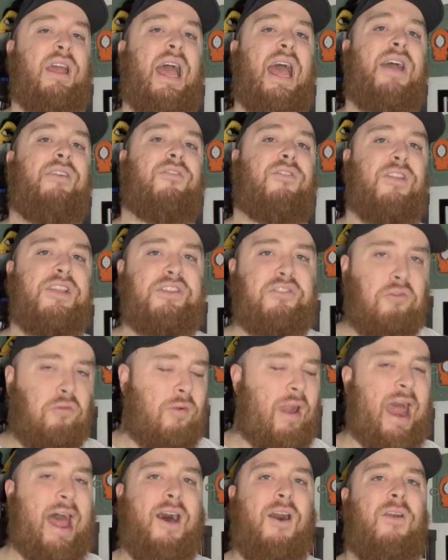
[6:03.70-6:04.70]
Every
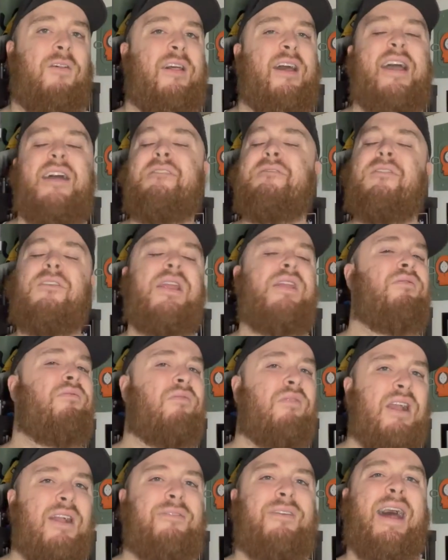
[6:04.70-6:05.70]
growl, every
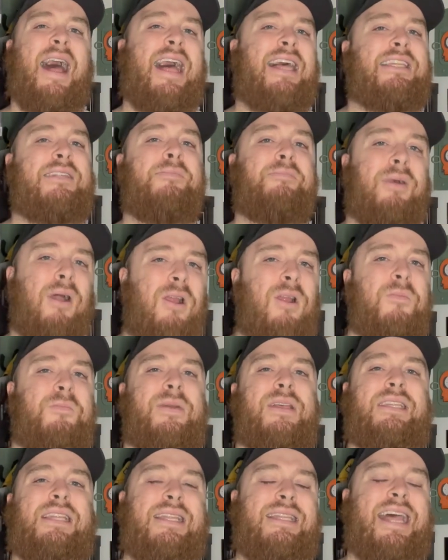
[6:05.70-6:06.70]
riff has a
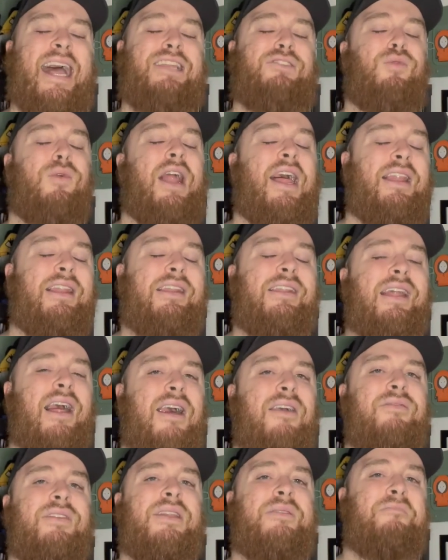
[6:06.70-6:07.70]
purpose, and that's what I
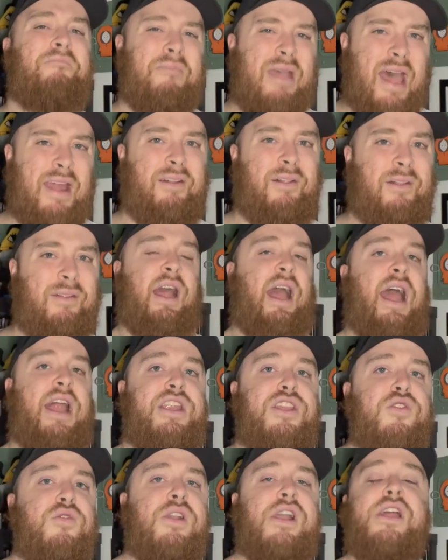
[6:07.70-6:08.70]
love in metal.
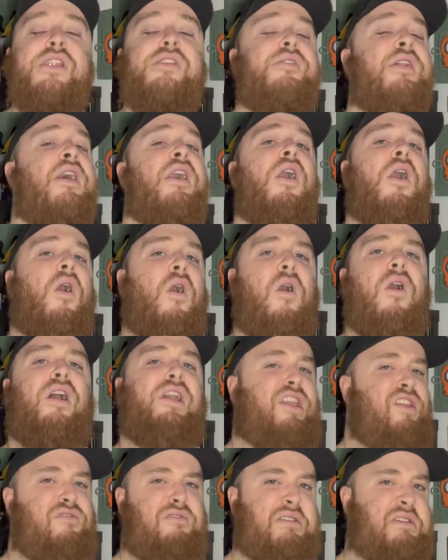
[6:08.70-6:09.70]
And you can
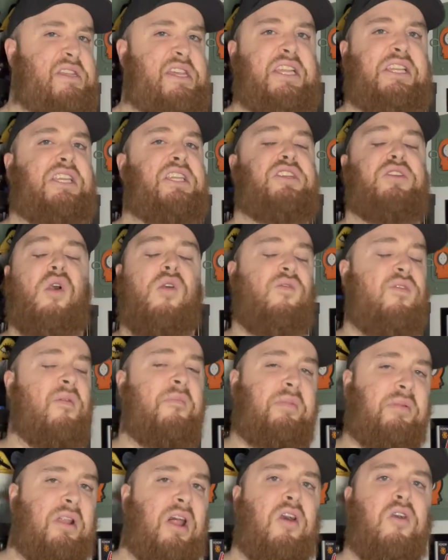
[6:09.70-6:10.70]
argue that this is
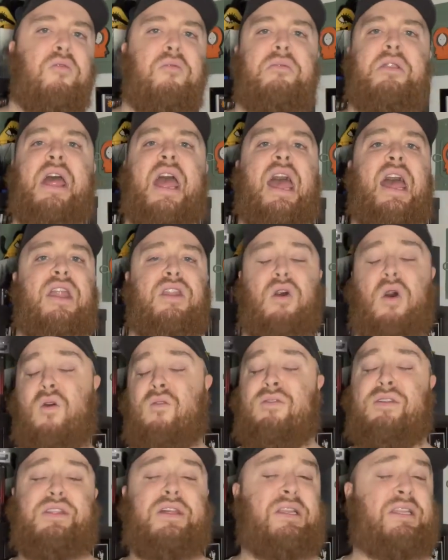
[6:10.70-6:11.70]
overblown and
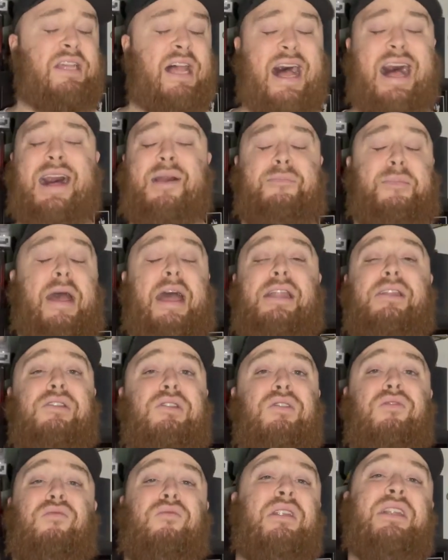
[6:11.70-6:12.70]
over the top
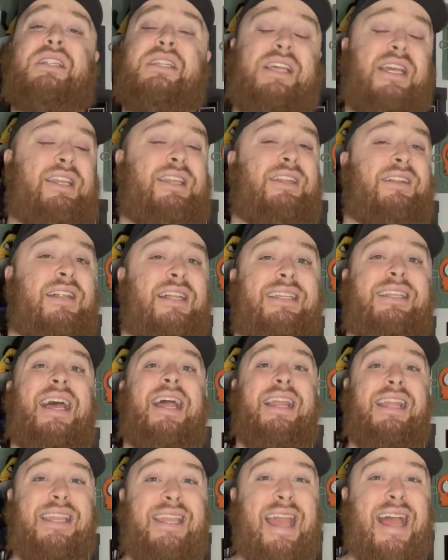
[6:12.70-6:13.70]
and ridiculous.
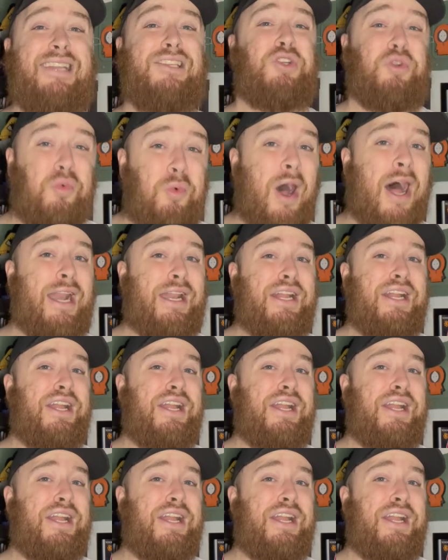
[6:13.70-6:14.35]
And guess what?